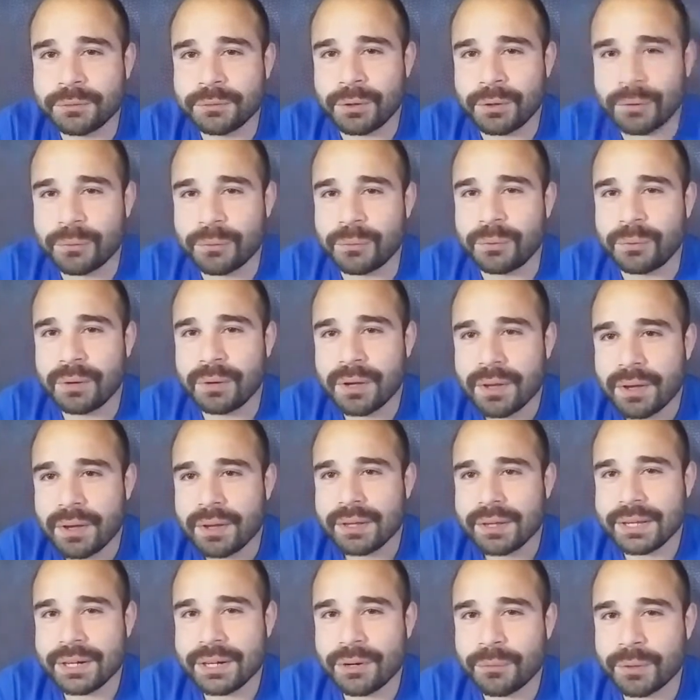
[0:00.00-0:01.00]
you
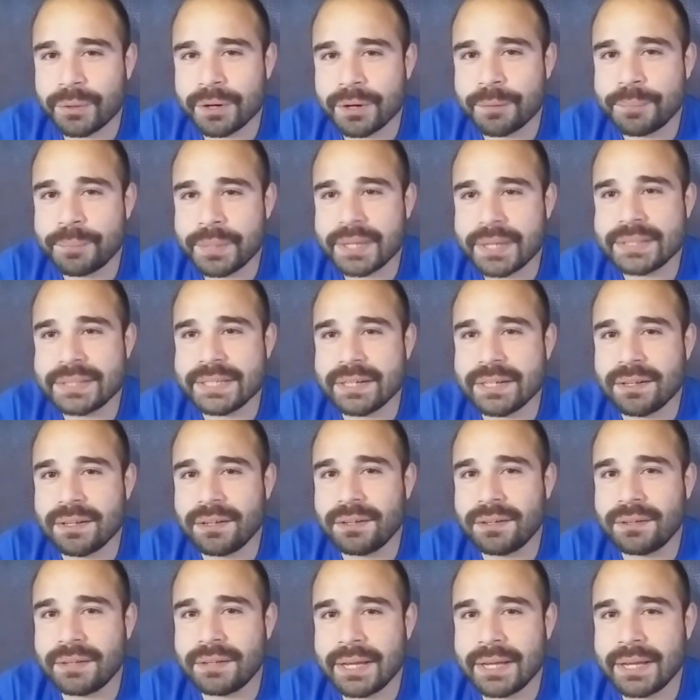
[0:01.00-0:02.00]
know what a big
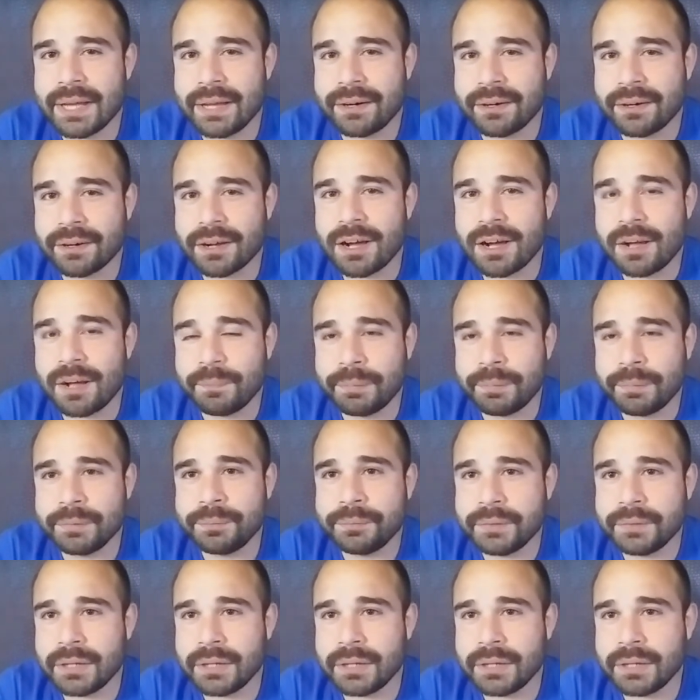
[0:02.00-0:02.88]
deal and an accomplish.